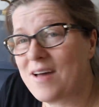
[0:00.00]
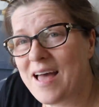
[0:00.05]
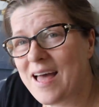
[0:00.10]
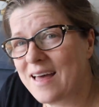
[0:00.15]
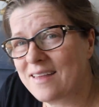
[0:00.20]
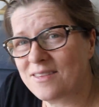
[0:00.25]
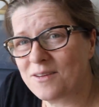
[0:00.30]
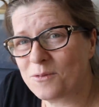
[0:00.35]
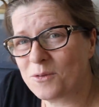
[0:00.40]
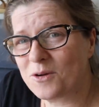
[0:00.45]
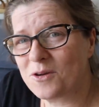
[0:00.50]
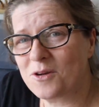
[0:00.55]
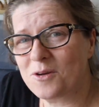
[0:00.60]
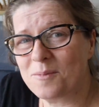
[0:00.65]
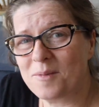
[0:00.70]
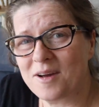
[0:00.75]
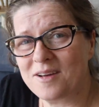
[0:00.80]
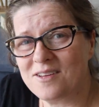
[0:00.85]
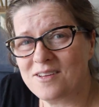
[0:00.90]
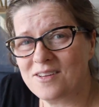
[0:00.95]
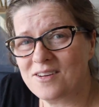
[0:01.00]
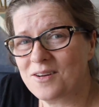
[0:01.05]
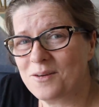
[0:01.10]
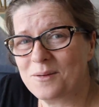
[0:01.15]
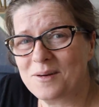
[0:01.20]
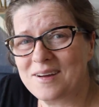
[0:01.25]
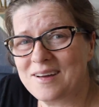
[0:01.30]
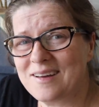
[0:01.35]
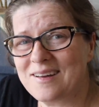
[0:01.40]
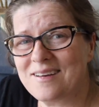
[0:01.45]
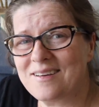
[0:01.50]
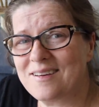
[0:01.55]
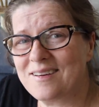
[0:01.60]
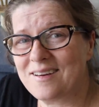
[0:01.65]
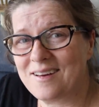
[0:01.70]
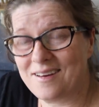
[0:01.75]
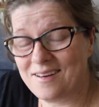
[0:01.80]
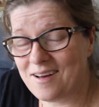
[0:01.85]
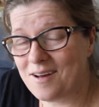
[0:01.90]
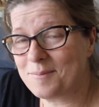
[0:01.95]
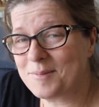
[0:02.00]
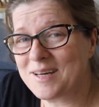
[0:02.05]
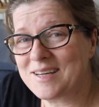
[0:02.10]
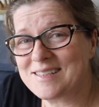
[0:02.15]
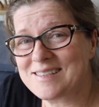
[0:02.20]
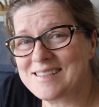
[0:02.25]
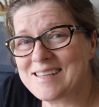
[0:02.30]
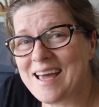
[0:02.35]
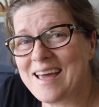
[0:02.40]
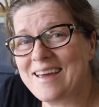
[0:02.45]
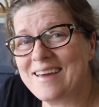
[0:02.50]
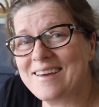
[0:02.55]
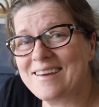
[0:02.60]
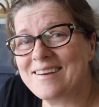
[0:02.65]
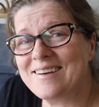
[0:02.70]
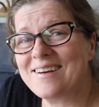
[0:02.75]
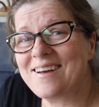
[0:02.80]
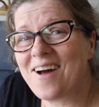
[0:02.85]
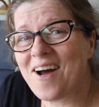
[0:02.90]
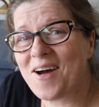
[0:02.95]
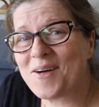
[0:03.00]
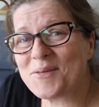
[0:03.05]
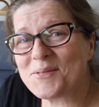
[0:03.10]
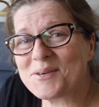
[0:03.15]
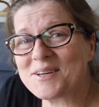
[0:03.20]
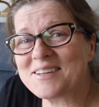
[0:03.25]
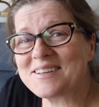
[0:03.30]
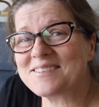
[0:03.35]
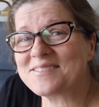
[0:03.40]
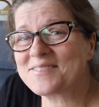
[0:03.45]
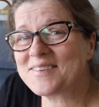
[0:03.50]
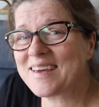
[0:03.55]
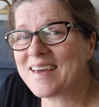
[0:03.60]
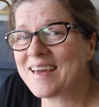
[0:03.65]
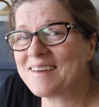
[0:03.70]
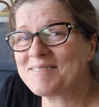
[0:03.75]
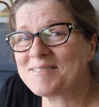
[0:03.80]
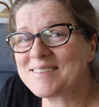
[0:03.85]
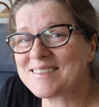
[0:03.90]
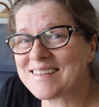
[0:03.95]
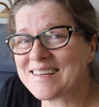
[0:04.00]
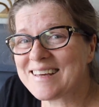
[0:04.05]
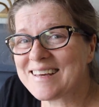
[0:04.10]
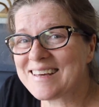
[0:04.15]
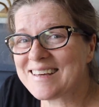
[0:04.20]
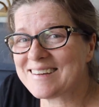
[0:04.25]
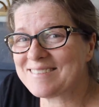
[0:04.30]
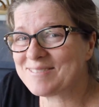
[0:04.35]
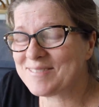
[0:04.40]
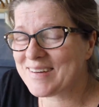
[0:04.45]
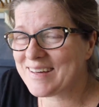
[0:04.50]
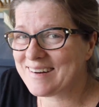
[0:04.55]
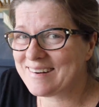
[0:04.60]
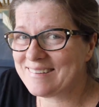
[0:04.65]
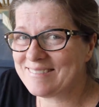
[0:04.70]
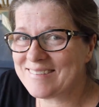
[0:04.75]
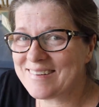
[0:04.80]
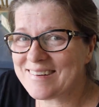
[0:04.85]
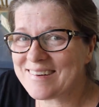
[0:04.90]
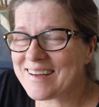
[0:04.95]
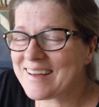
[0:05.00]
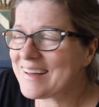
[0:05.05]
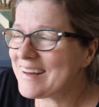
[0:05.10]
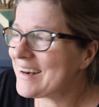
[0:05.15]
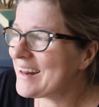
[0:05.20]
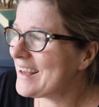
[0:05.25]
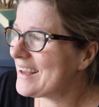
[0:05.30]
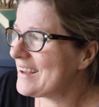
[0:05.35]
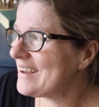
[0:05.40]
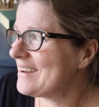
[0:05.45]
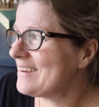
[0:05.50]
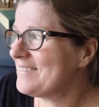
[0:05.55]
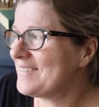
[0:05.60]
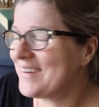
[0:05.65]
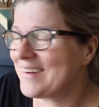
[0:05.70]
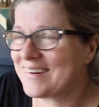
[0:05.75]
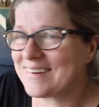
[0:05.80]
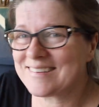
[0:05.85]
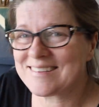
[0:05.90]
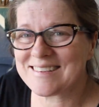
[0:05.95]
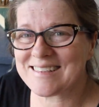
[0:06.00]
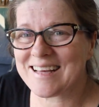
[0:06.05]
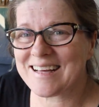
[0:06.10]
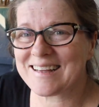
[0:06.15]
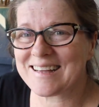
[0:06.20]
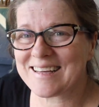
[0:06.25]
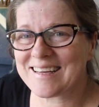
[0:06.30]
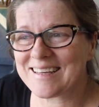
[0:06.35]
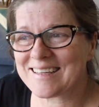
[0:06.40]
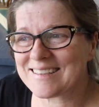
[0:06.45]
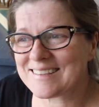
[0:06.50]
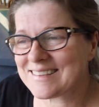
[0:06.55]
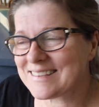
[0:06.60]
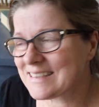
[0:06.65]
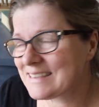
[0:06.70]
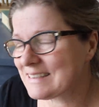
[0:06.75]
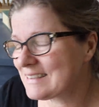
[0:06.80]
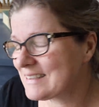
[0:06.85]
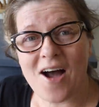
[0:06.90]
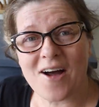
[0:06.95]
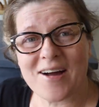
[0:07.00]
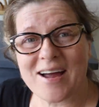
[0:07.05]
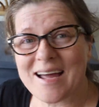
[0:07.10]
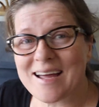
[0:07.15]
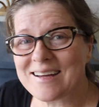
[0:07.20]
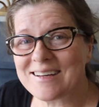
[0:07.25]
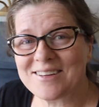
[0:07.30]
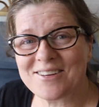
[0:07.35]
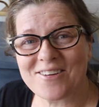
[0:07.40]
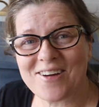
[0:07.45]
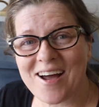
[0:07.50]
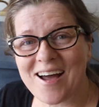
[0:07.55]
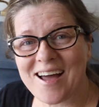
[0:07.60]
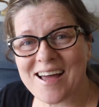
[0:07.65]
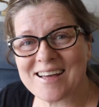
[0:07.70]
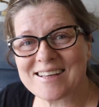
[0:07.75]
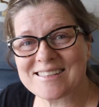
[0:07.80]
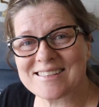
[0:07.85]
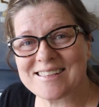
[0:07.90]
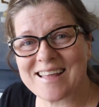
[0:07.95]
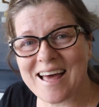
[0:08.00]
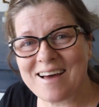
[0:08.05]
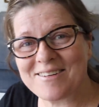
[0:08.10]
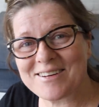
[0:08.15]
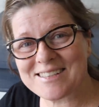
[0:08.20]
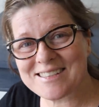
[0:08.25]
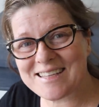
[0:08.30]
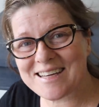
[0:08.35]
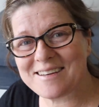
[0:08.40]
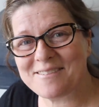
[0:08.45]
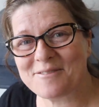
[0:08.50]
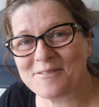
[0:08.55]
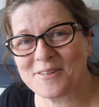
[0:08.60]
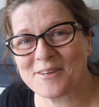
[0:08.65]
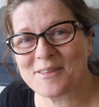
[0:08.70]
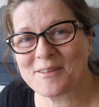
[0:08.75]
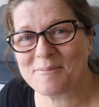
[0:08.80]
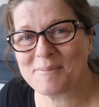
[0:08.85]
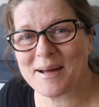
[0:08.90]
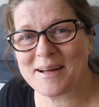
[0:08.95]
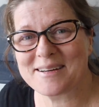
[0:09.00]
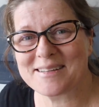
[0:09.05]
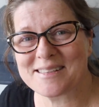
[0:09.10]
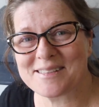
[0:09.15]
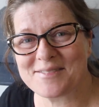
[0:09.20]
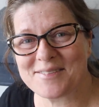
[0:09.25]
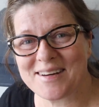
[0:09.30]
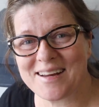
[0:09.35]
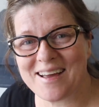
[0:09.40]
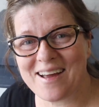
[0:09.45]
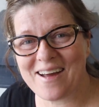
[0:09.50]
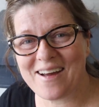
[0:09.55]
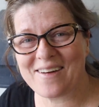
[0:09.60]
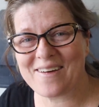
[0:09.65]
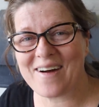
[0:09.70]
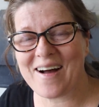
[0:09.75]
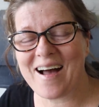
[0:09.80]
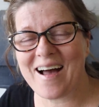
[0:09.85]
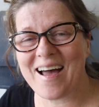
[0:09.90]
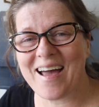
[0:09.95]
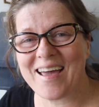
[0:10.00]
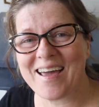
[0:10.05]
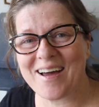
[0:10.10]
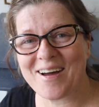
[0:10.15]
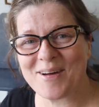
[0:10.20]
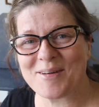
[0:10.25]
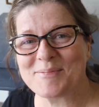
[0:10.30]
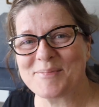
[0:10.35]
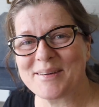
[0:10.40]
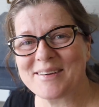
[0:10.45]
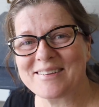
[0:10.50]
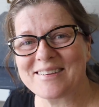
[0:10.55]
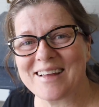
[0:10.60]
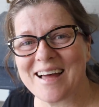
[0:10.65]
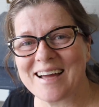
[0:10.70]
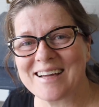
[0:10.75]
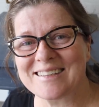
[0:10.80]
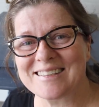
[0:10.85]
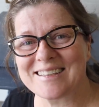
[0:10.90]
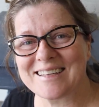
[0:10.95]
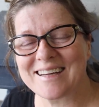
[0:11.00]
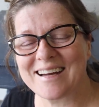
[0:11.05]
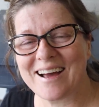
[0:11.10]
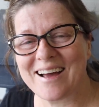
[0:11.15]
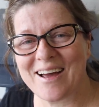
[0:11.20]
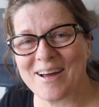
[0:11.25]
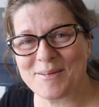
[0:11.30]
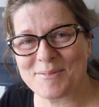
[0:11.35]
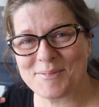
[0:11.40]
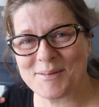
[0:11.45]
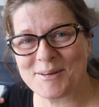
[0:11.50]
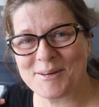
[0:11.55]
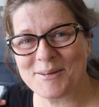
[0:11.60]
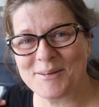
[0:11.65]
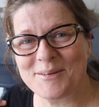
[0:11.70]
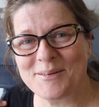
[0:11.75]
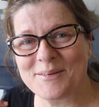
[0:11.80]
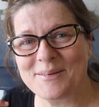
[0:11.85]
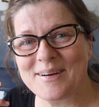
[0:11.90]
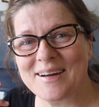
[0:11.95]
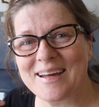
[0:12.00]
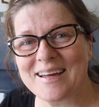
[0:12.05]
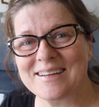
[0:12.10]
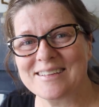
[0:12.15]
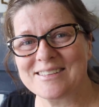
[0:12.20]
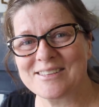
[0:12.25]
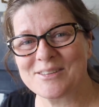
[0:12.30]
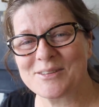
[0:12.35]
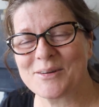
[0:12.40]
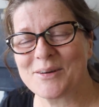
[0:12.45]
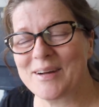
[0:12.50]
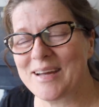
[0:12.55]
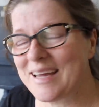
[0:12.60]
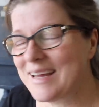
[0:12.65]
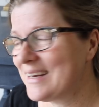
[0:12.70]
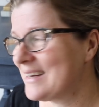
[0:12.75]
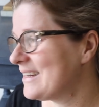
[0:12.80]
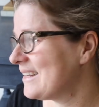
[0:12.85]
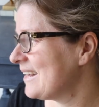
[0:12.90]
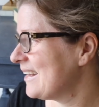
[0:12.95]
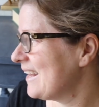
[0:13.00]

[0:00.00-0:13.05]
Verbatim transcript: I had the room I, you know what I'm gonna say it. I would have kept it, but I'm not gonna. I've gotta sell it. Alright, you guys, that was it for the bonus video. I hope you liked it. I hope you enjoyed